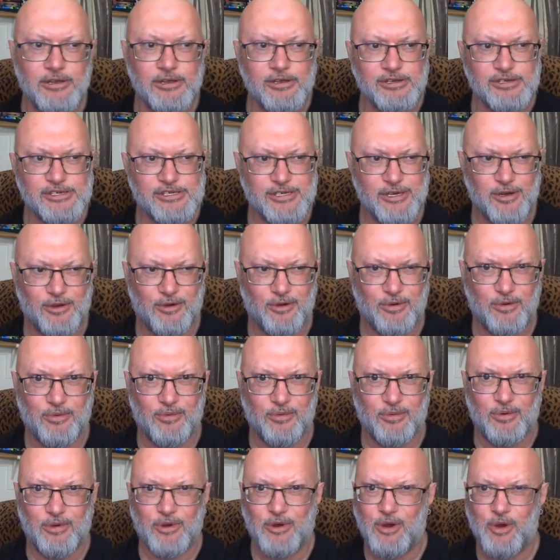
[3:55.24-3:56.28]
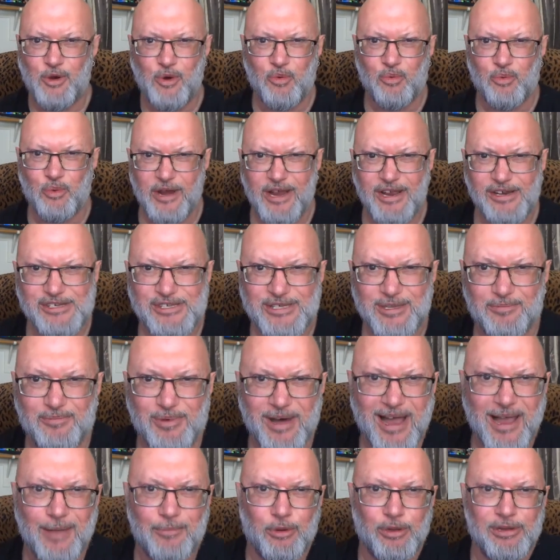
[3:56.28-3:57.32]
So who reads the
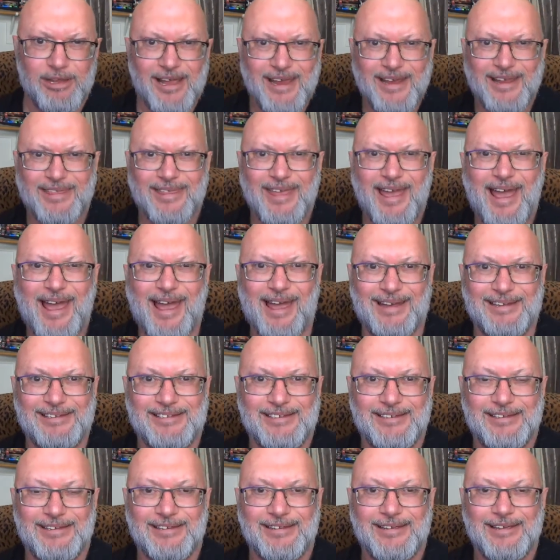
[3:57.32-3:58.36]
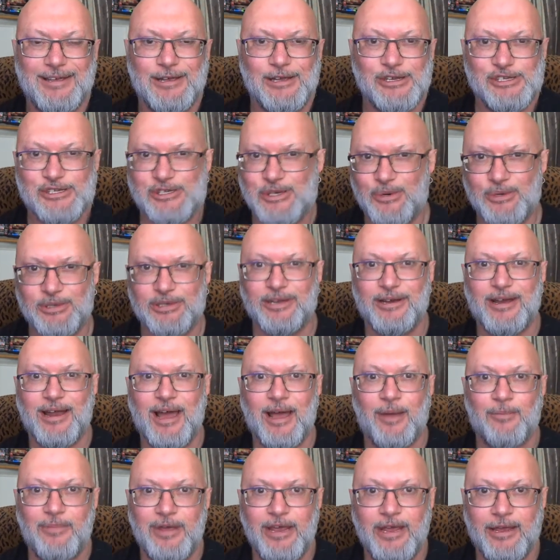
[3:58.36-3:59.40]
Bible like that? Certainly
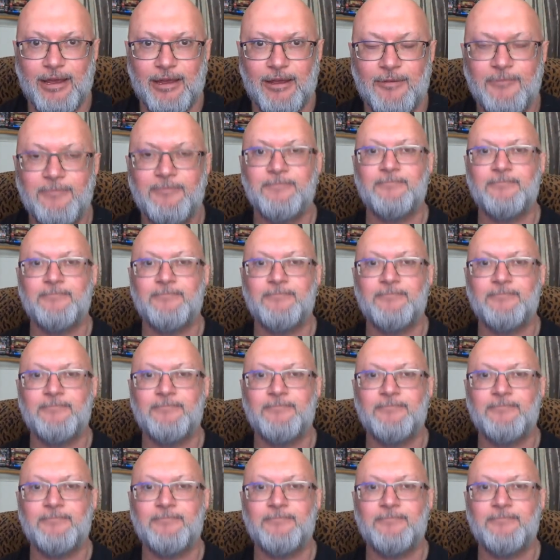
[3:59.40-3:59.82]
not me.